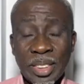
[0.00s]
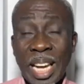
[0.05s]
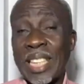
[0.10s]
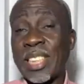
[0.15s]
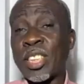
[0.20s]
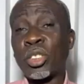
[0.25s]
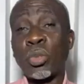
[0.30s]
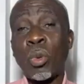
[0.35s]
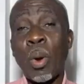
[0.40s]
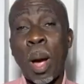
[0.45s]

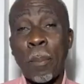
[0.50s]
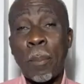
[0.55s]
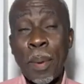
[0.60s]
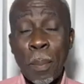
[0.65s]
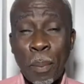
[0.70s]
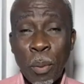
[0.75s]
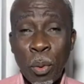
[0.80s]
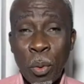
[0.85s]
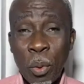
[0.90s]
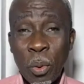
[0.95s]
That is why
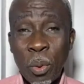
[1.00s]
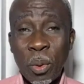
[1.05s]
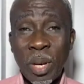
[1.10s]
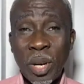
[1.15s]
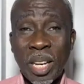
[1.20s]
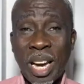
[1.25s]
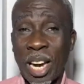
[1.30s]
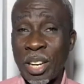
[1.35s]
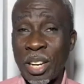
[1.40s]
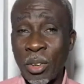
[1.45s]
people
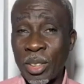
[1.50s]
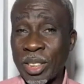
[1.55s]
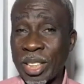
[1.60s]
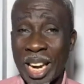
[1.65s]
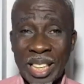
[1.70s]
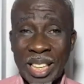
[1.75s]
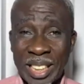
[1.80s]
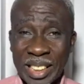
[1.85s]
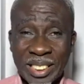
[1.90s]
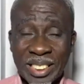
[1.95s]

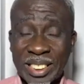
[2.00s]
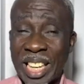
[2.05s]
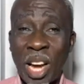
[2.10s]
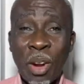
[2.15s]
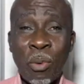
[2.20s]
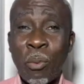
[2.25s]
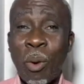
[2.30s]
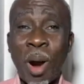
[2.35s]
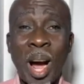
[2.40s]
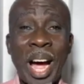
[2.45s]
cannot
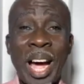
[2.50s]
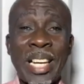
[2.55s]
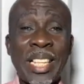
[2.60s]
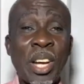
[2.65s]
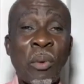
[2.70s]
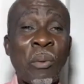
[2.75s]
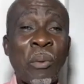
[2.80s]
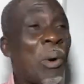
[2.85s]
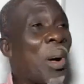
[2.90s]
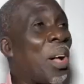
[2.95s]
understand why
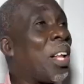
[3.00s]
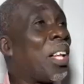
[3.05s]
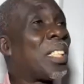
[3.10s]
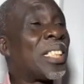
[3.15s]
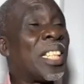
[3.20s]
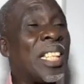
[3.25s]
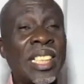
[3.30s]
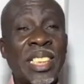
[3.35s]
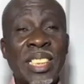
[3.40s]
the world